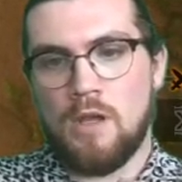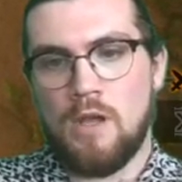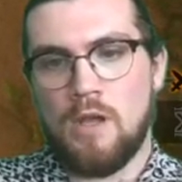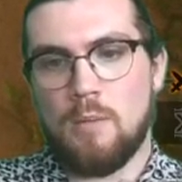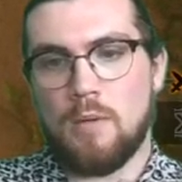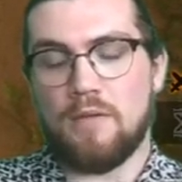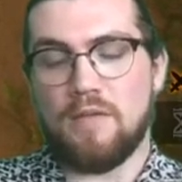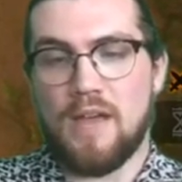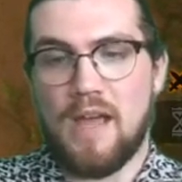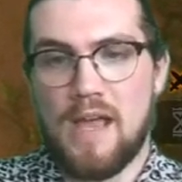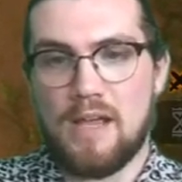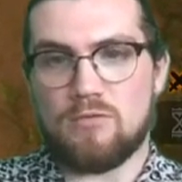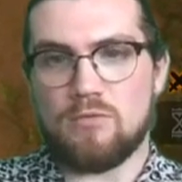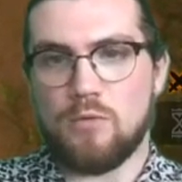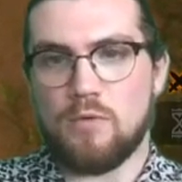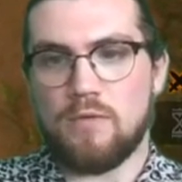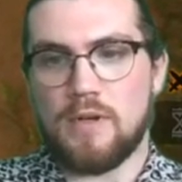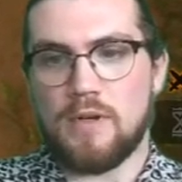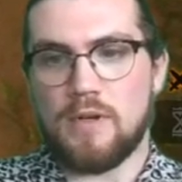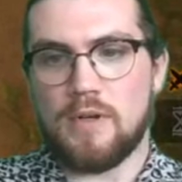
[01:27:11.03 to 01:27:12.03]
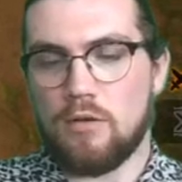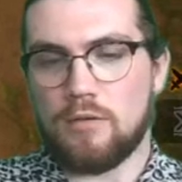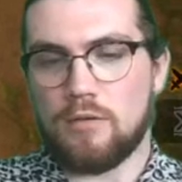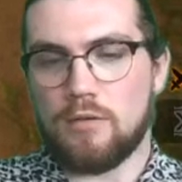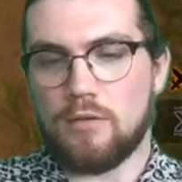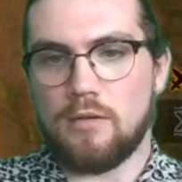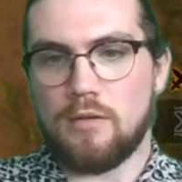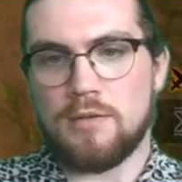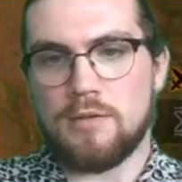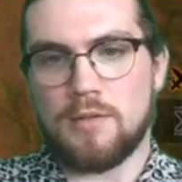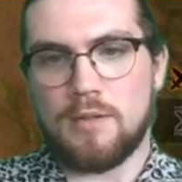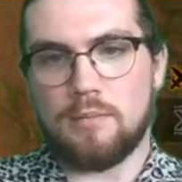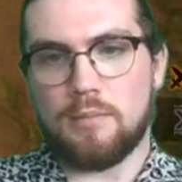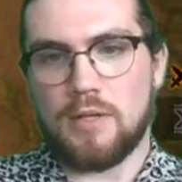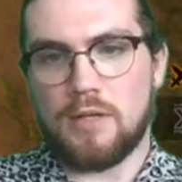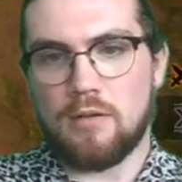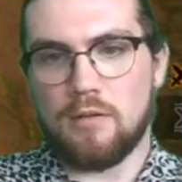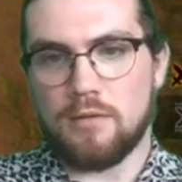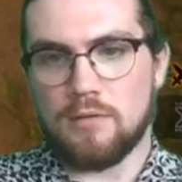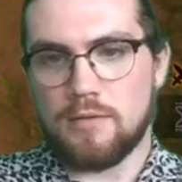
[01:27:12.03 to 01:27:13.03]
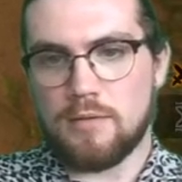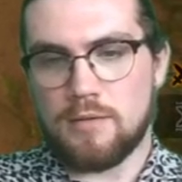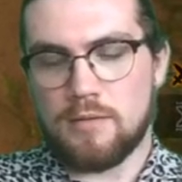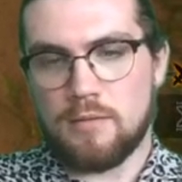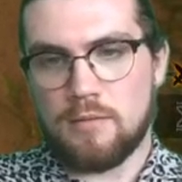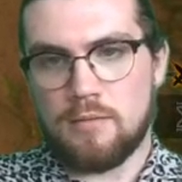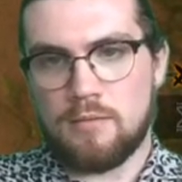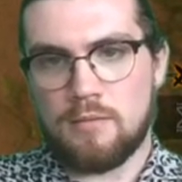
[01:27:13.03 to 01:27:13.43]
I mean, if he has removal, he ought to use it, because